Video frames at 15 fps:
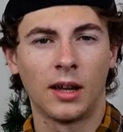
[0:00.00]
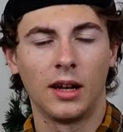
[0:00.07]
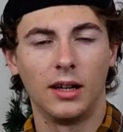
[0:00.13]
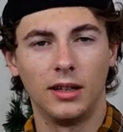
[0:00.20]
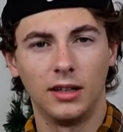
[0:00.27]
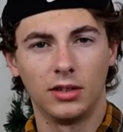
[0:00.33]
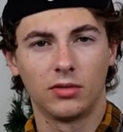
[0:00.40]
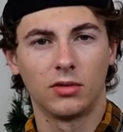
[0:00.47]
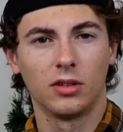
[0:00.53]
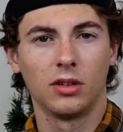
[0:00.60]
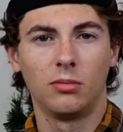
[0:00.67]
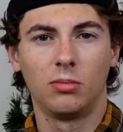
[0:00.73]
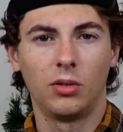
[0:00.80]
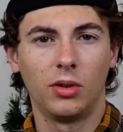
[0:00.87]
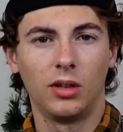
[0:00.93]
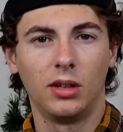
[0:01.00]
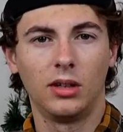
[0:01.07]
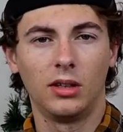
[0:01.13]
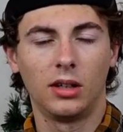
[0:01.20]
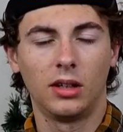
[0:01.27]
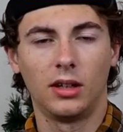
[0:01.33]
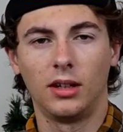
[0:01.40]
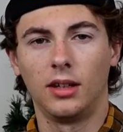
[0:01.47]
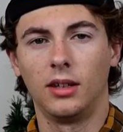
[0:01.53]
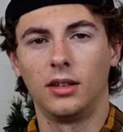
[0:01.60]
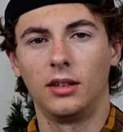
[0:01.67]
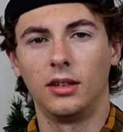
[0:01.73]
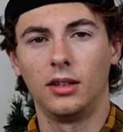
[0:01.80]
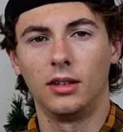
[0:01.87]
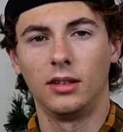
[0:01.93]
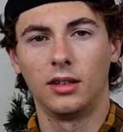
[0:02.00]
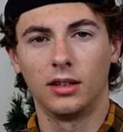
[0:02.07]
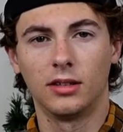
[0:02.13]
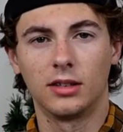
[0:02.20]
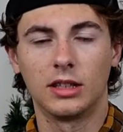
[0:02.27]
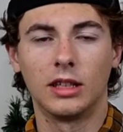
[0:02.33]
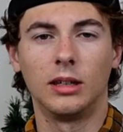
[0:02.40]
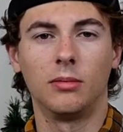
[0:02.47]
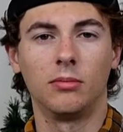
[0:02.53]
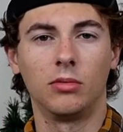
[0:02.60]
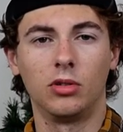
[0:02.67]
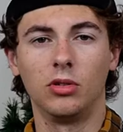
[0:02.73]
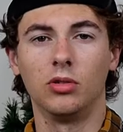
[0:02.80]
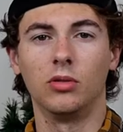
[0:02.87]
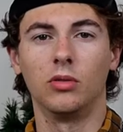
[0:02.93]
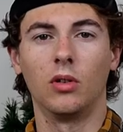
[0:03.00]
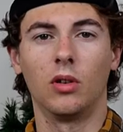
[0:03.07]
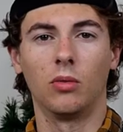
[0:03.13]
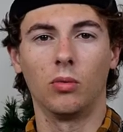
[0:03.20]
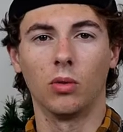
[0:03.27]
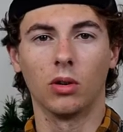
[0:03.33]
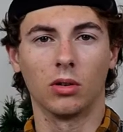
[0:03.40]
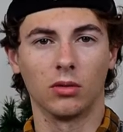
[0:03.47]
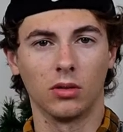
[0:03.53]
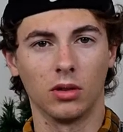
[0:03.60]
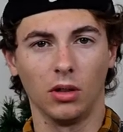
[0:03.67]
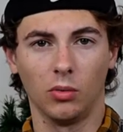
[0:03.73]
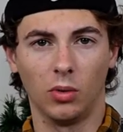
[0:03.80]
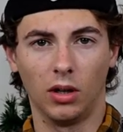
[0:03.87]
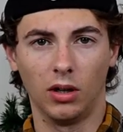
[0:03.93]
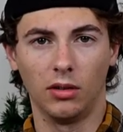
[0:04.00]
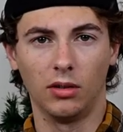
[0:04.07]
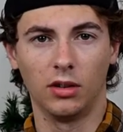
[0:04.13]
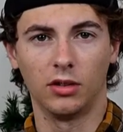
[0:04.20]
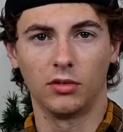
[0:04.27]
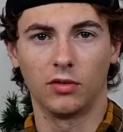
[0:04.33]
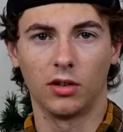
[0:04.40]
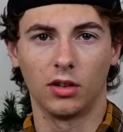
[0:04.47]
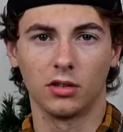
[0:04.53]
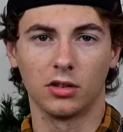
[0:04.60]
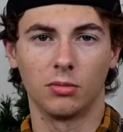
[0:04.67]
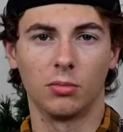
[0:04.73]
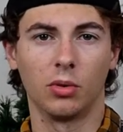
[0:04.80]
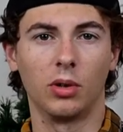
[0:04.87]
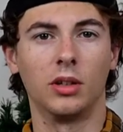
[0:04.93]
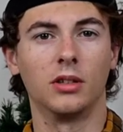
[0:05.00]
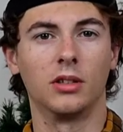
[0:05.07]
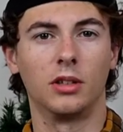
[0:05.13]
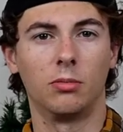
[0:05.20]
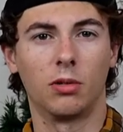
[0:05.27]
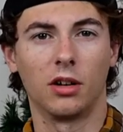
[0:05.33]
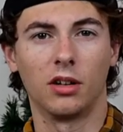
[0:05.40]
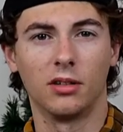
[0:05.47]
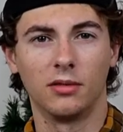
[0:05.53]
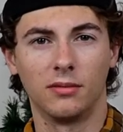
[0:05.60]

it is really buoyant, and it does seem to work really well as far as the buoyancy part.